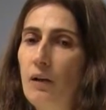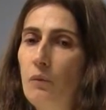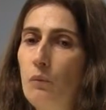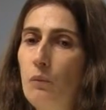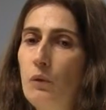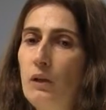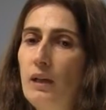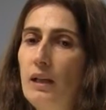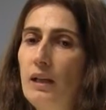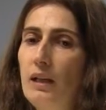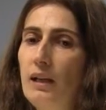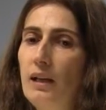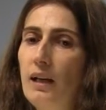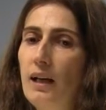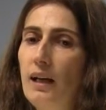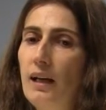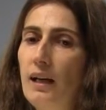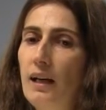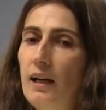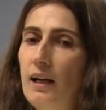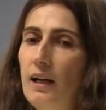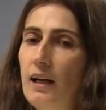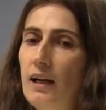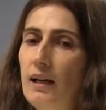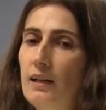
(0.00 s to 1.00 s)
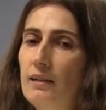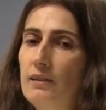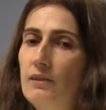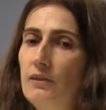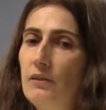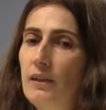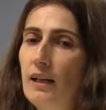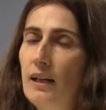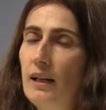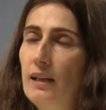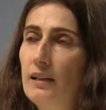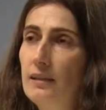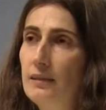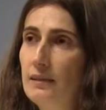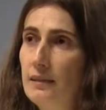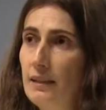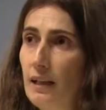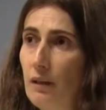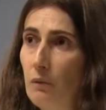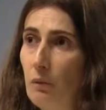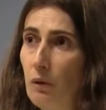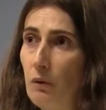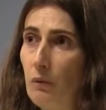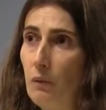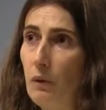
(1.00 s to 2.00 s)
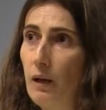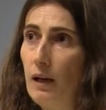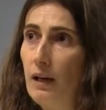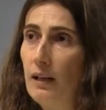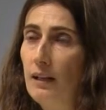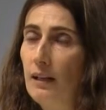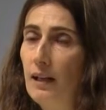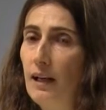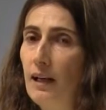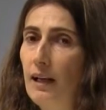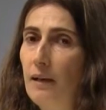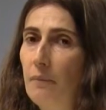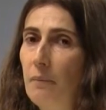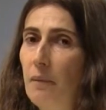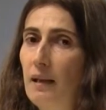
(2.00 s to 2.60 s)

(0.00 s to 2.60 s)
We drilled Jaguar 1,